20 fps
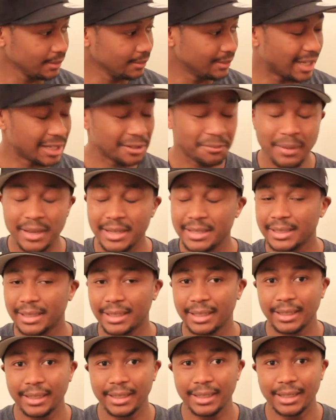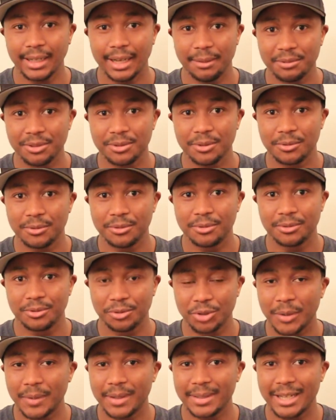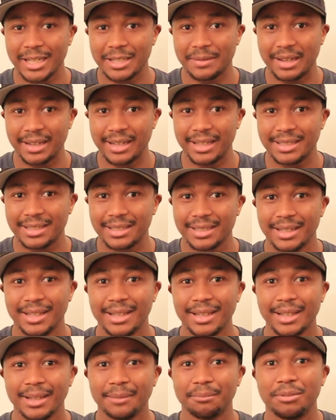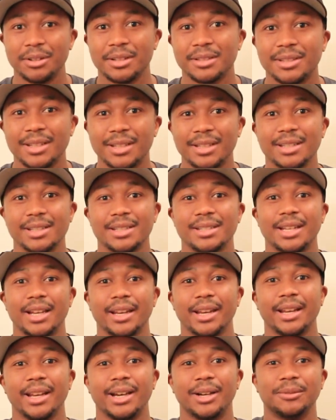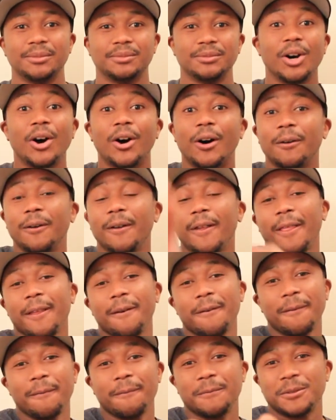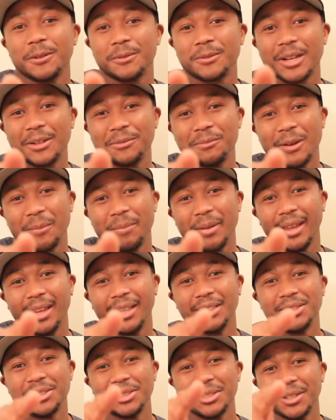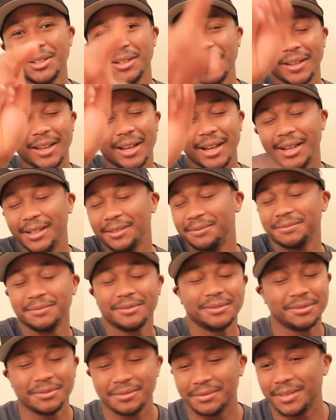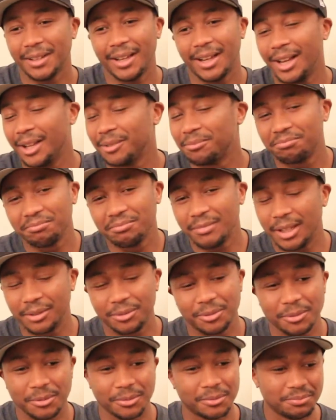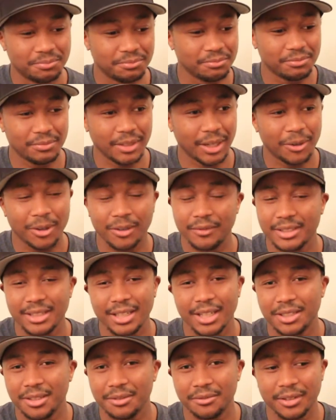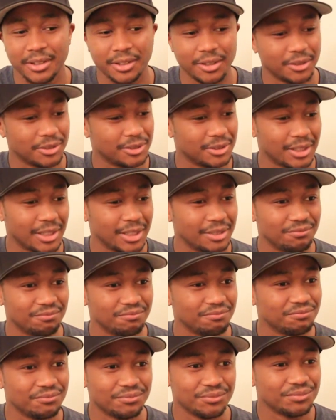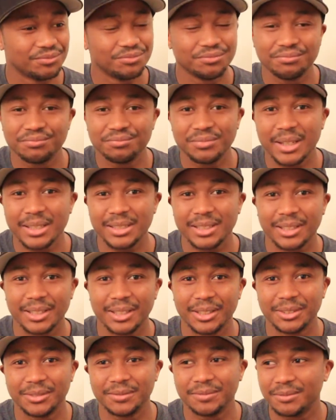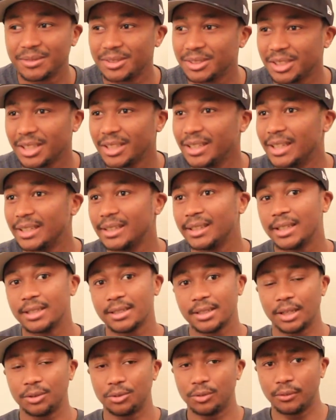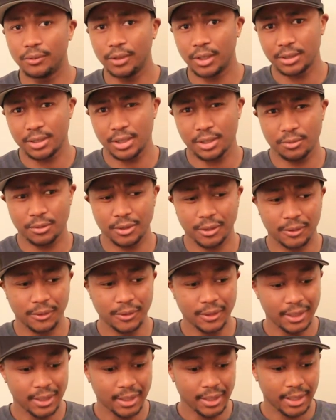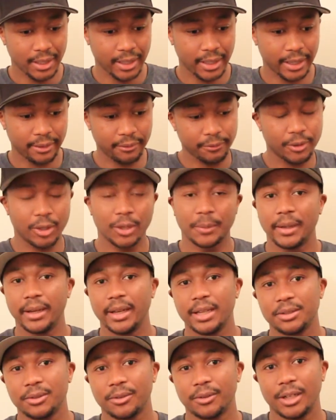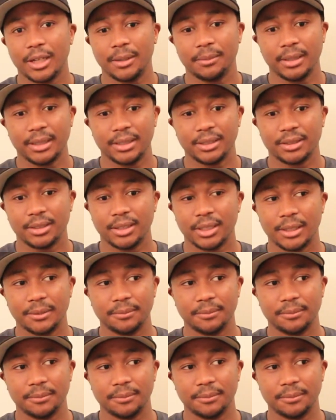that's basically it. I'm still traumatized by this. Preston signing out. Oh, subscribe to my page. Yeah, I do that conversation videos and basically shit like this. I do vlogs as well. And follow me on Instagram and